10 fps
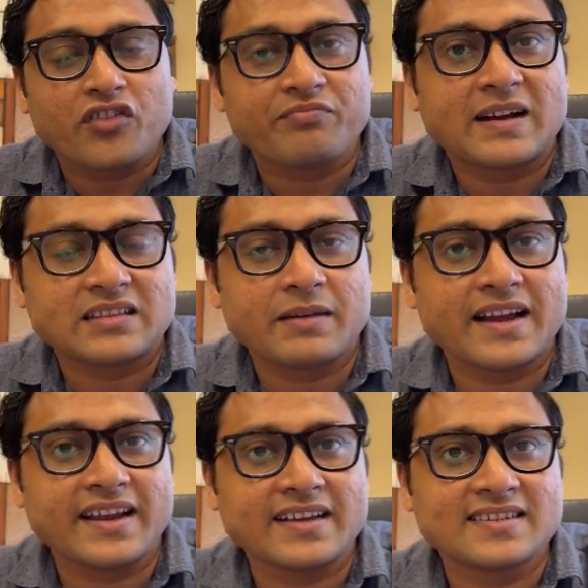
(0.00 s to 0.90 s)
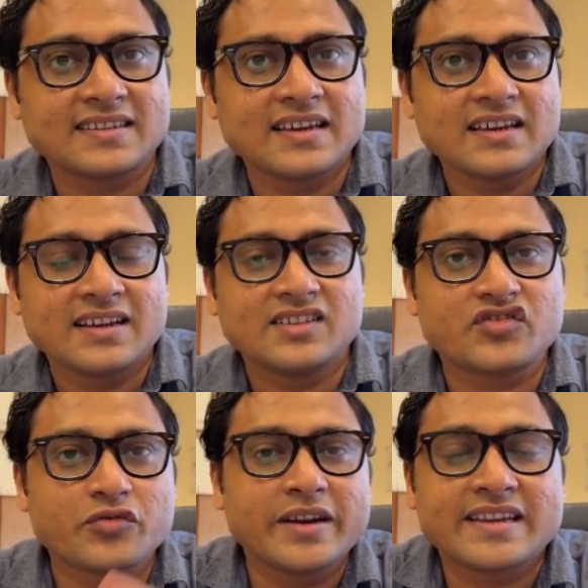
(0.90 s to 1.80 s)
of mathematics. It's
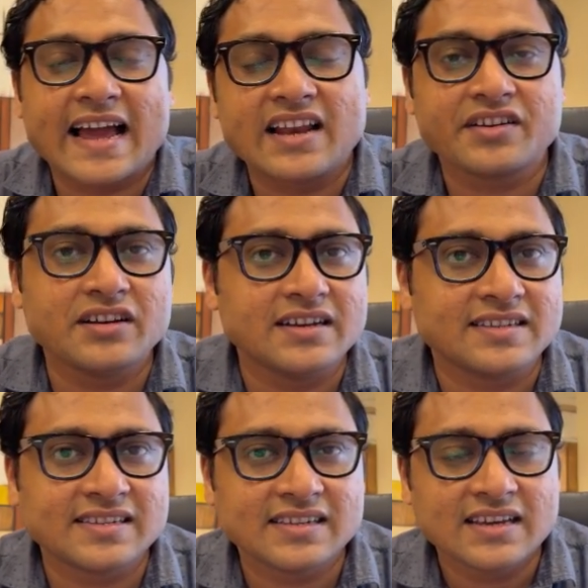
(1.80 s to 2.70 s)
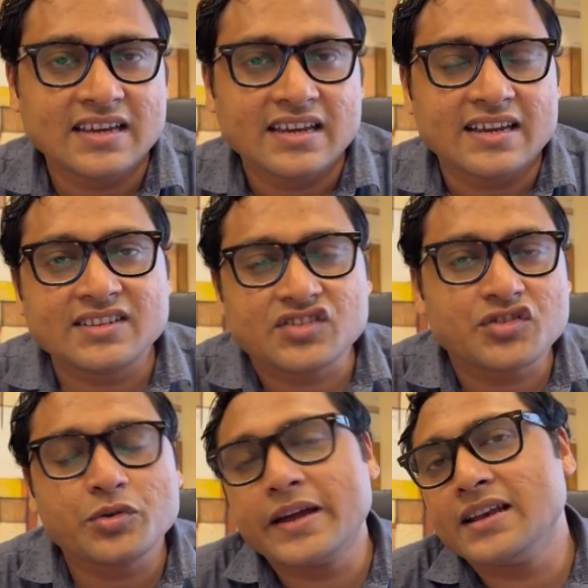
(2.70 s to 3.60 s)
true in calculus. It's
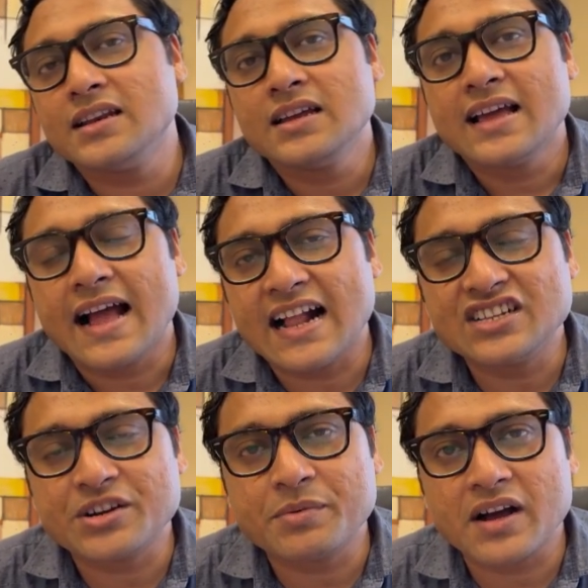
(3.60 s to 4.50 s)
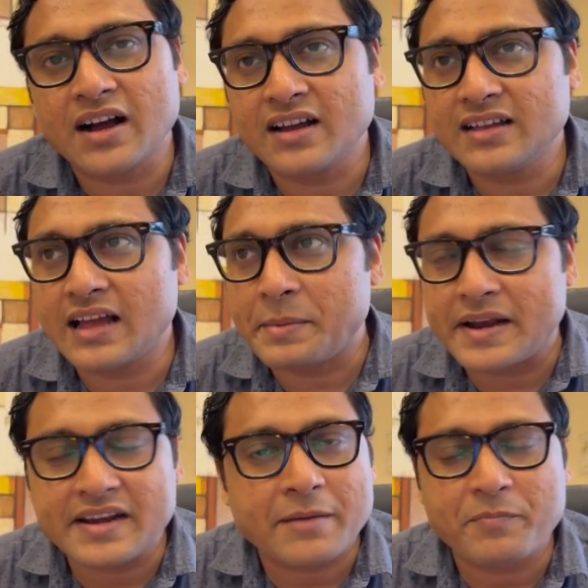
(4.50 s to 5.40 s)
true in algebra. I mean,
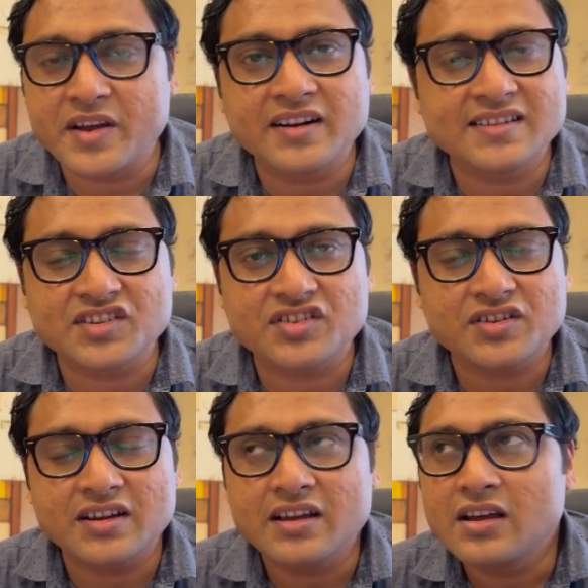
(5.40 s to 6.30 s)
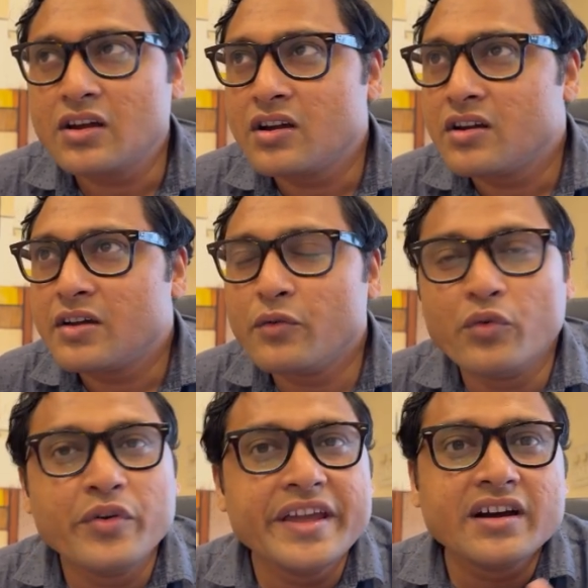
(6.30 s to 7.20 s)
it appears
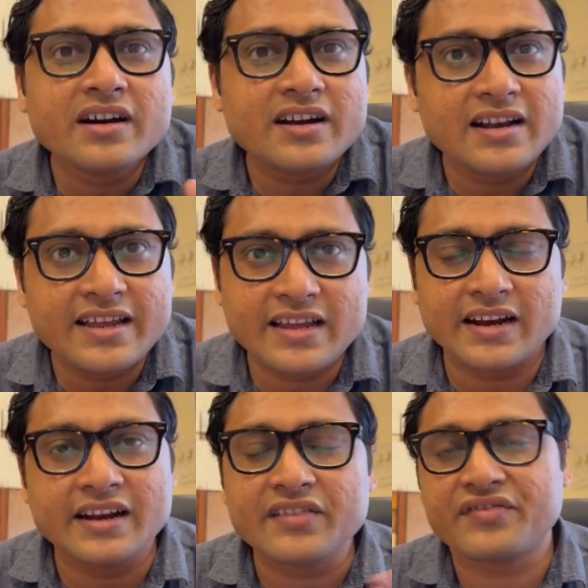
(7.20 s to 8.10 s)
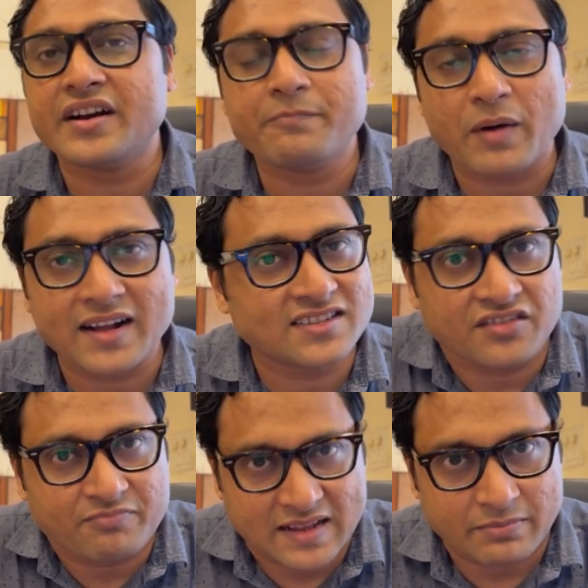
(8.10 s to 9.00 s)
weirdly in different parts
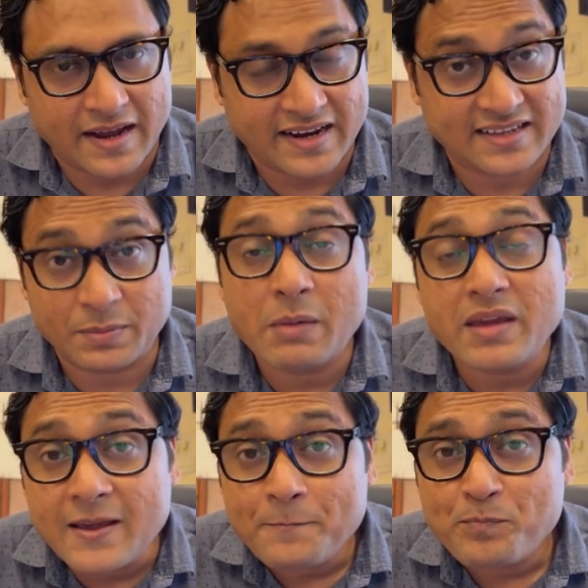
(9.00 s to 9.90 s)
of mathematics. Maybe